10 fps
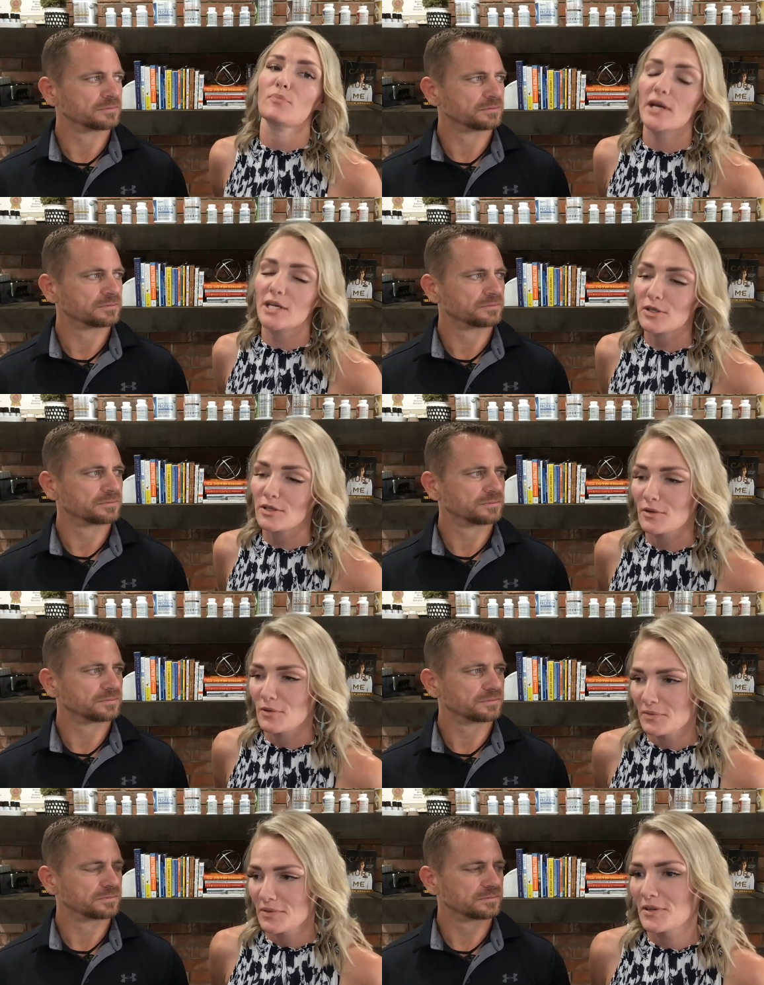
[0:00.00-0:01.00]
Speaker 1: but
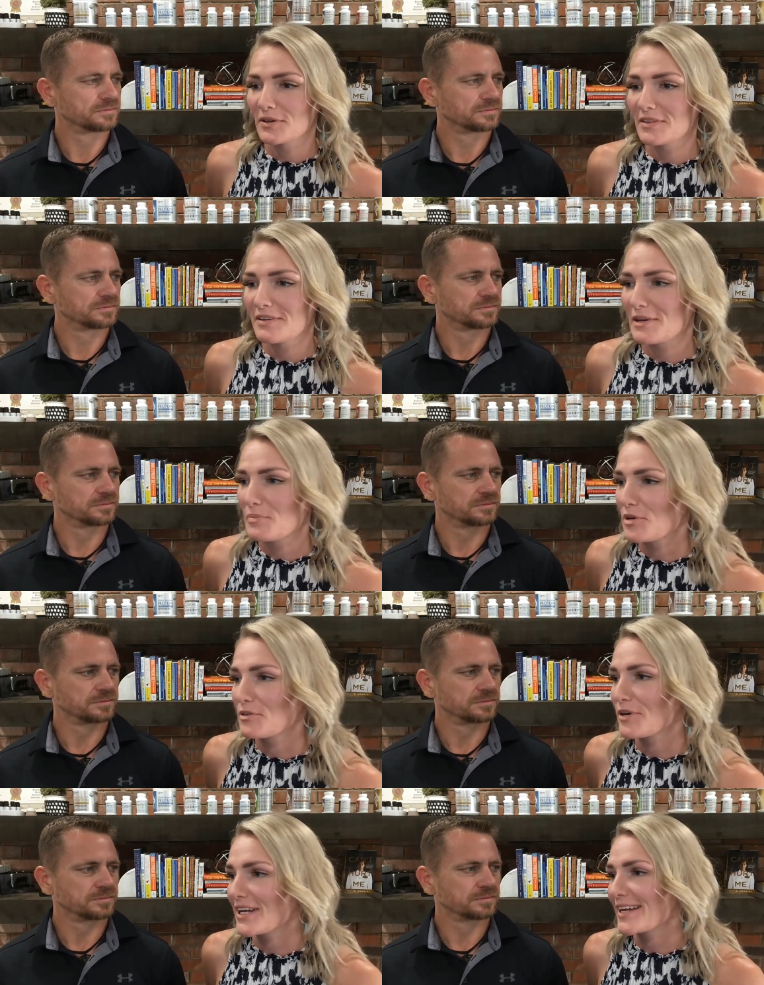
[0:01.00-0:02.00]
you're you're living
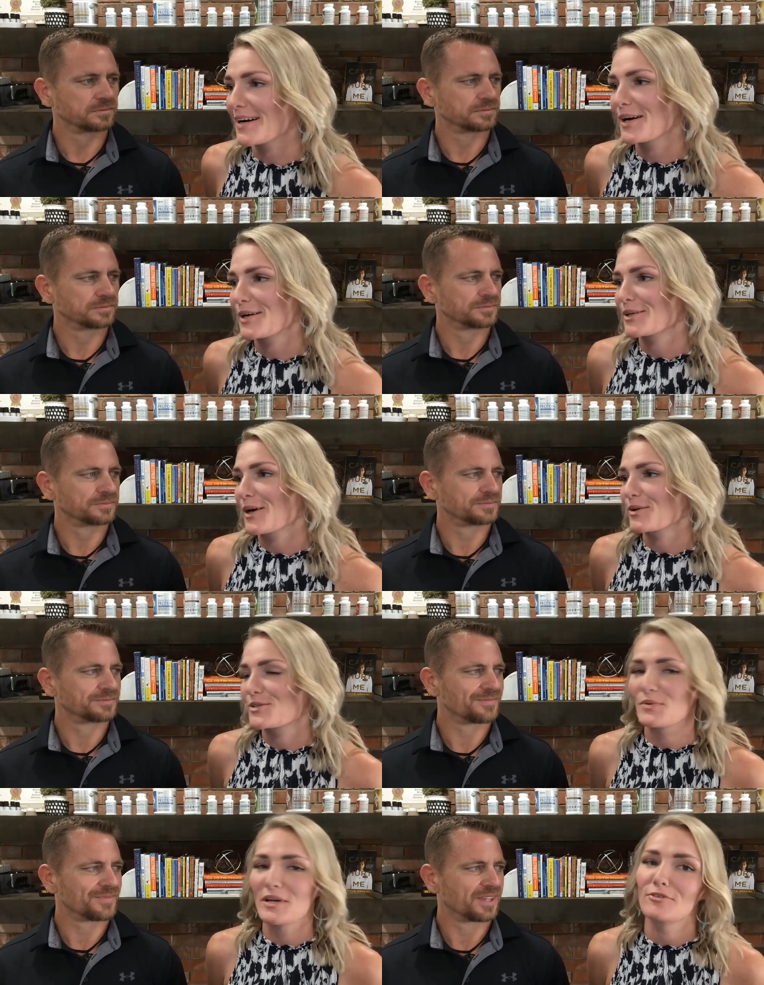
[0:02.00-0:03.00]
proof right there $100 a
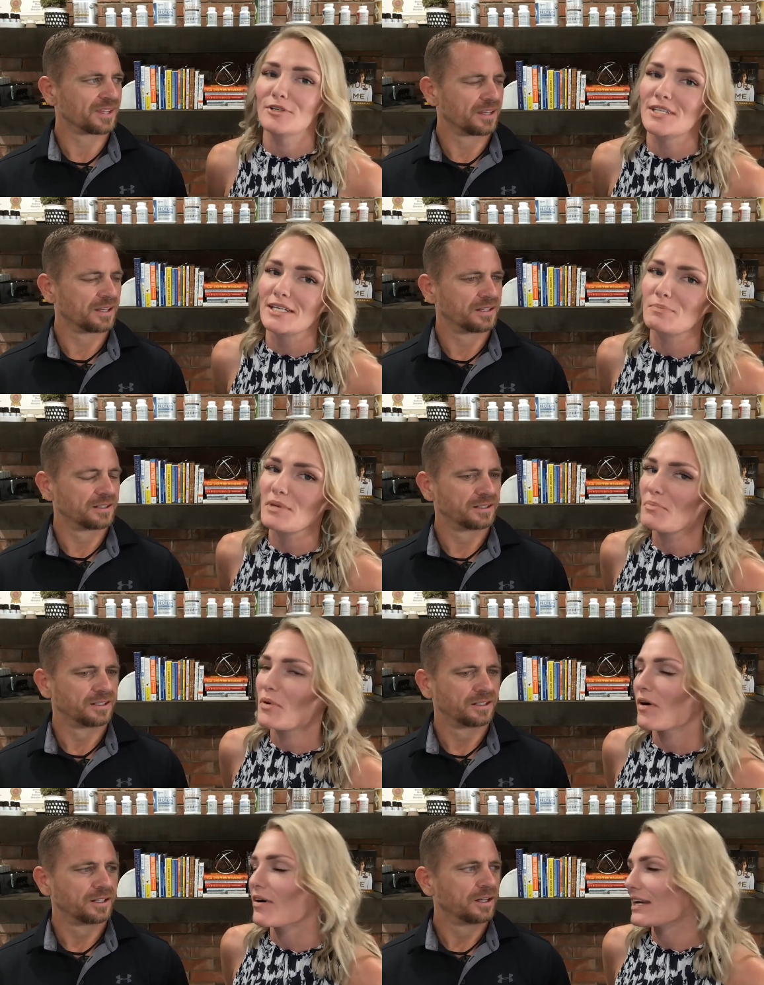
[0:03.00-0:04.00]
week for six
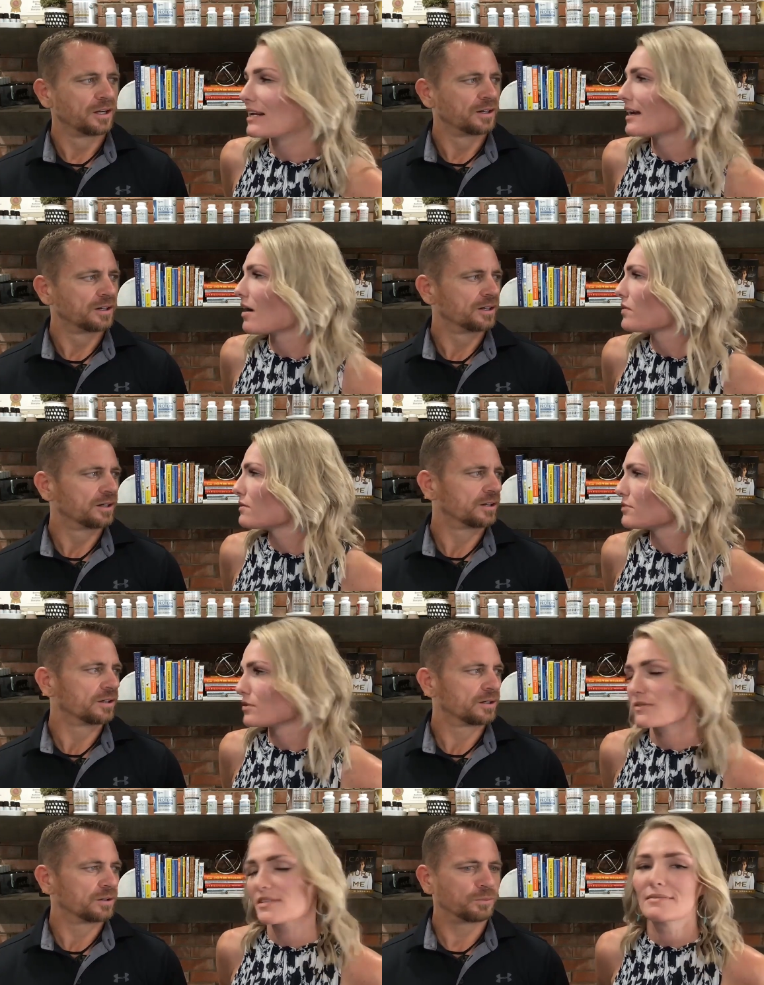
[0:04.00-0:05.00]
people eating healthy
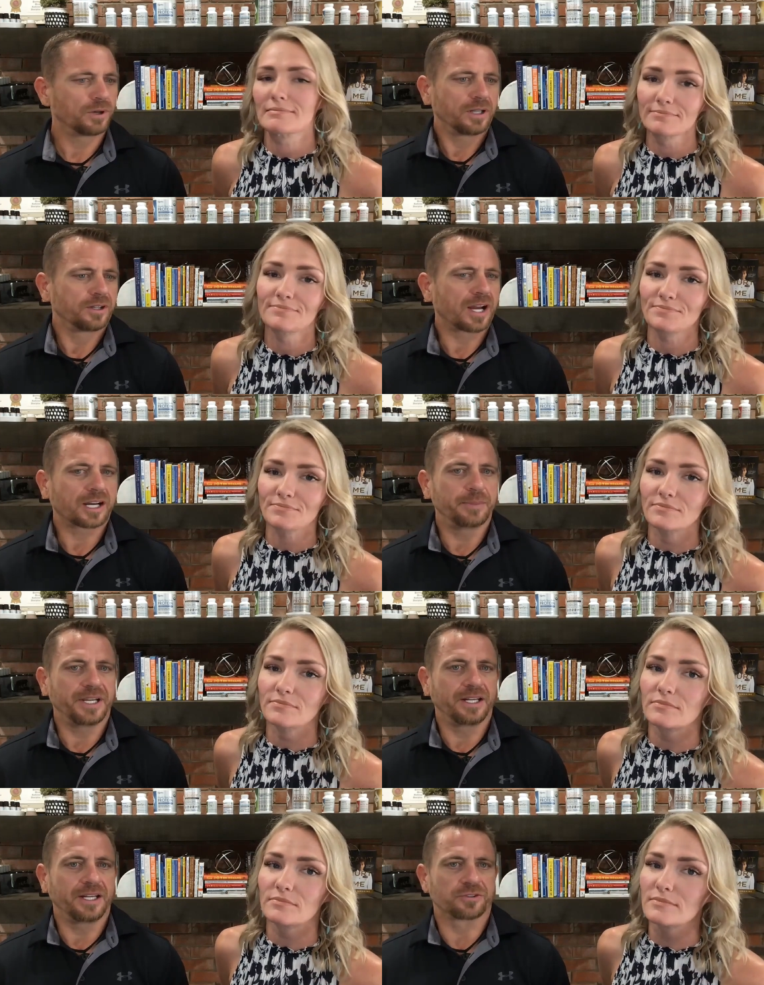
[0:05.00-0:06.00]
foods
Speaker 2: well you're not going to be
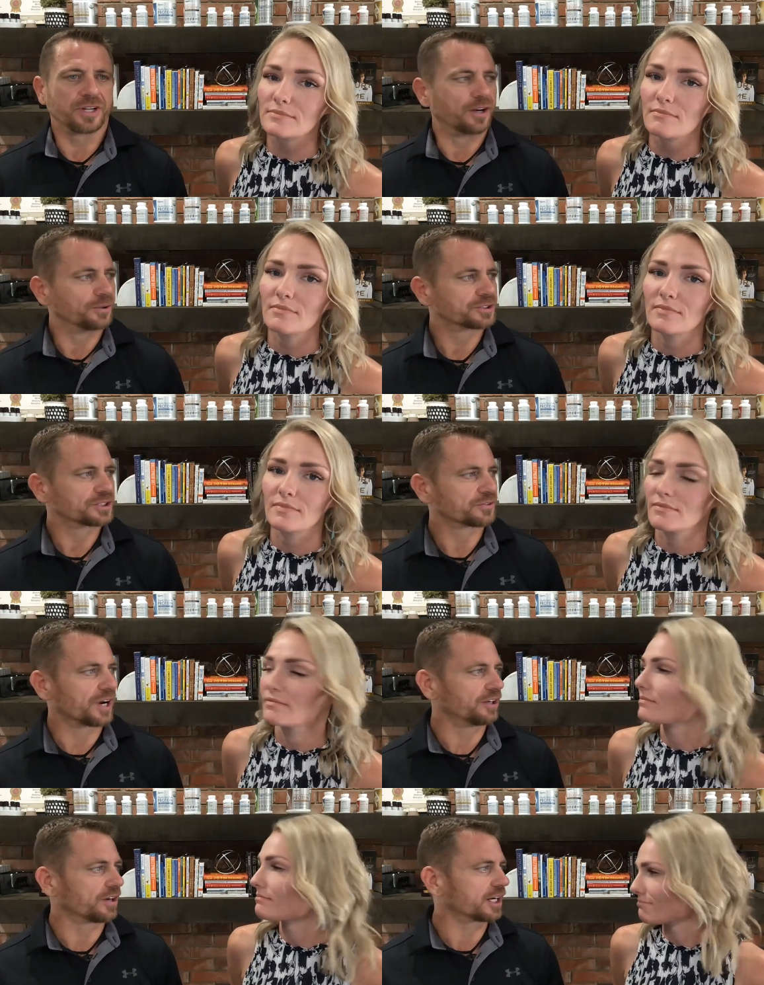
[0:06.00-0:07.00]
eating doritos right
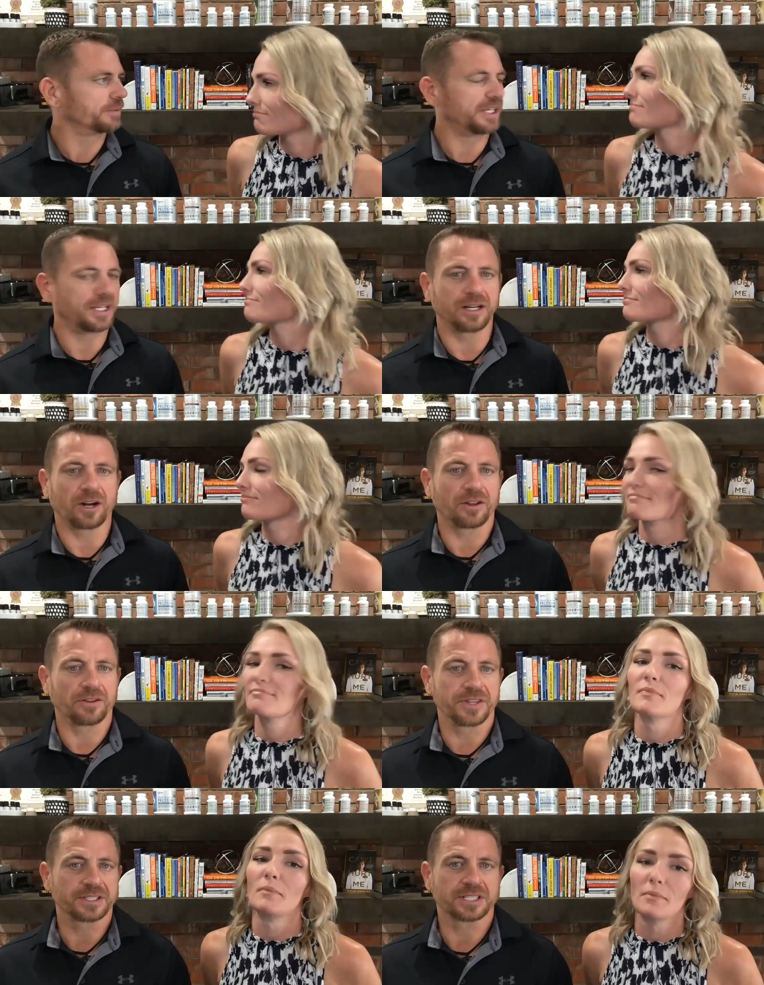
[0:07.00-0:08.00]
you're not going to be eating all of
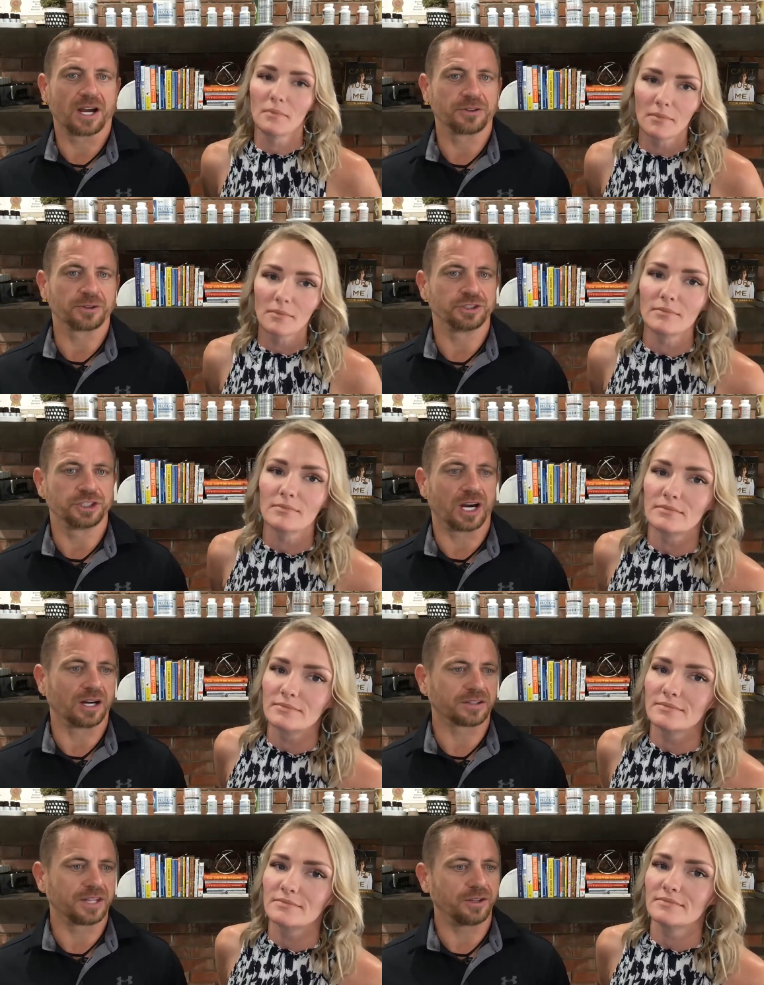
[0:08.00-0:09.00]
this other
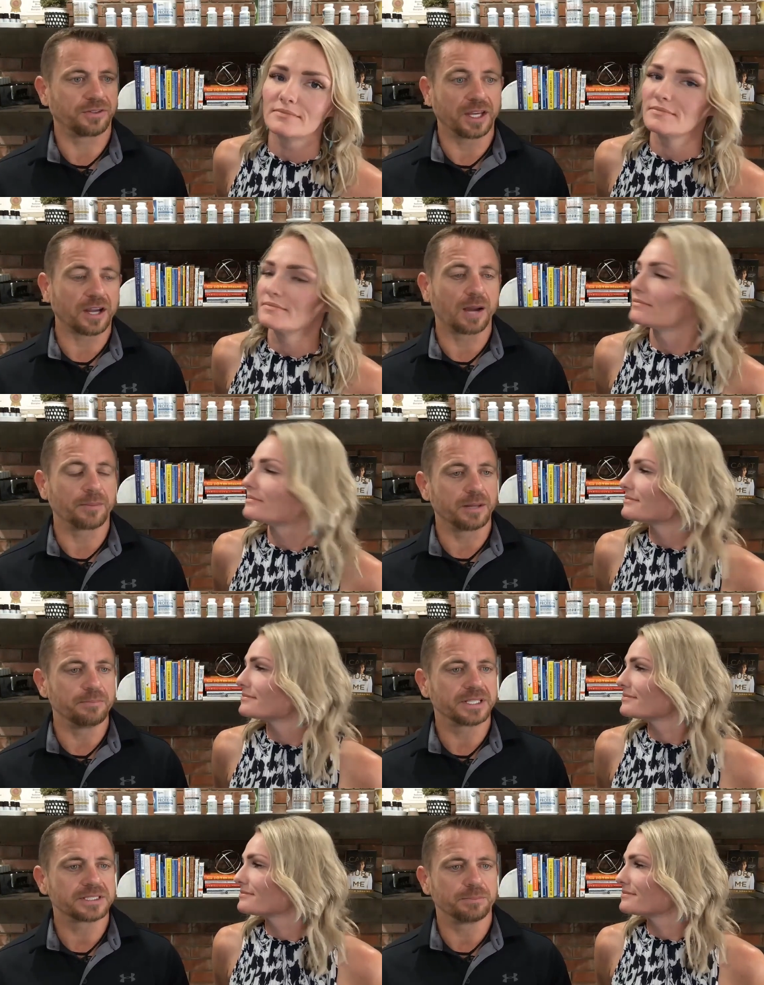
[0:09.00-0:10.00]
junk that you think i'm going to
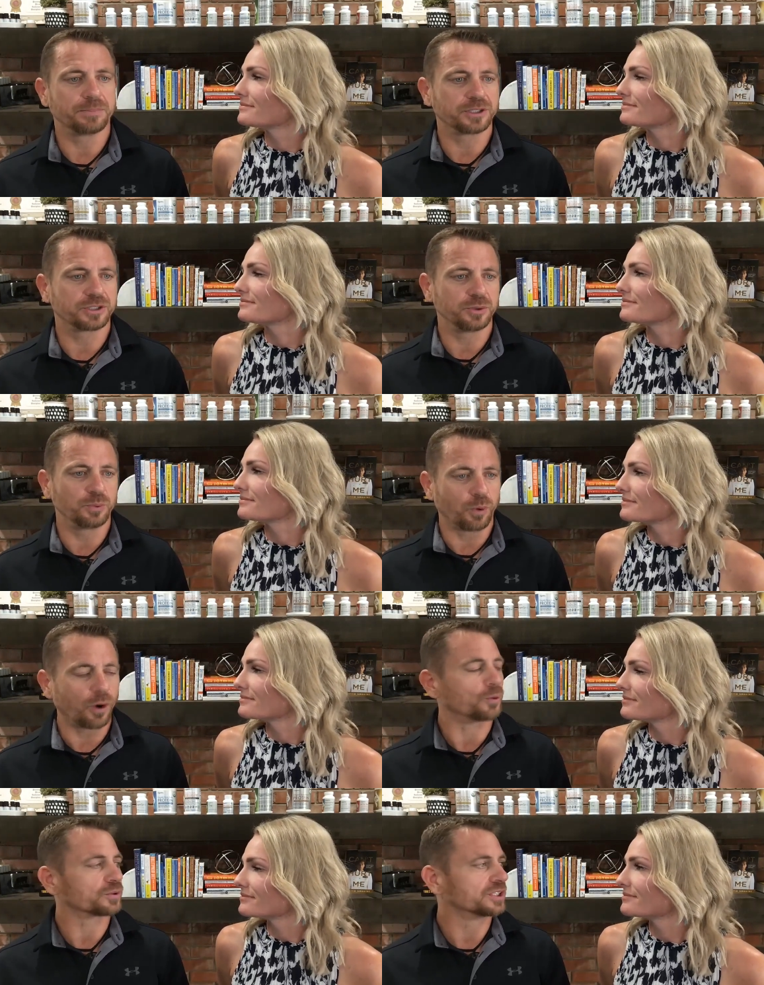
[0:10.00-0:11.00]
miss it but you won't